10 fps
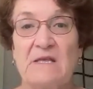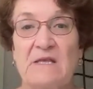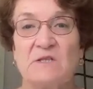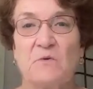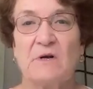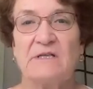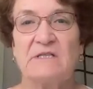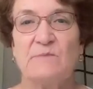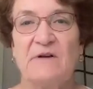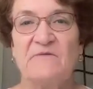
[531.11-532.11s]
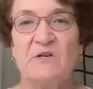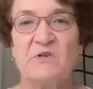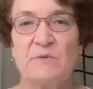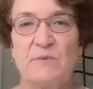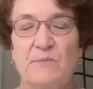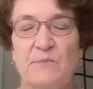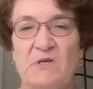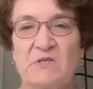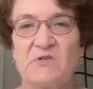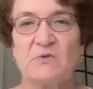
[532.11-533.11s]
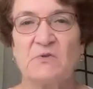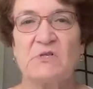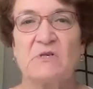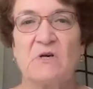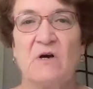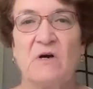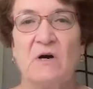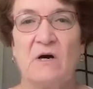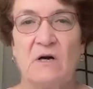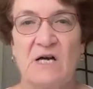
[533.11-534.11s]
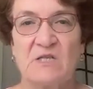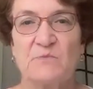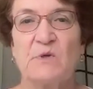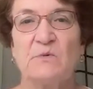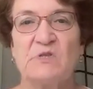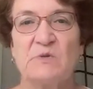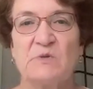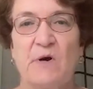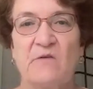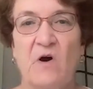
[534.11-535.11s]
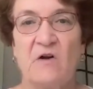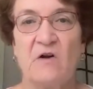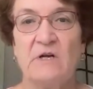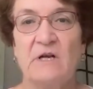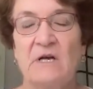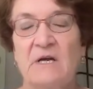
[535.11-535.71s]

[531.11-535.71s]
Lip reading: That's where I did my fellowship at Boston Children's Hospital, which is part of Harvard.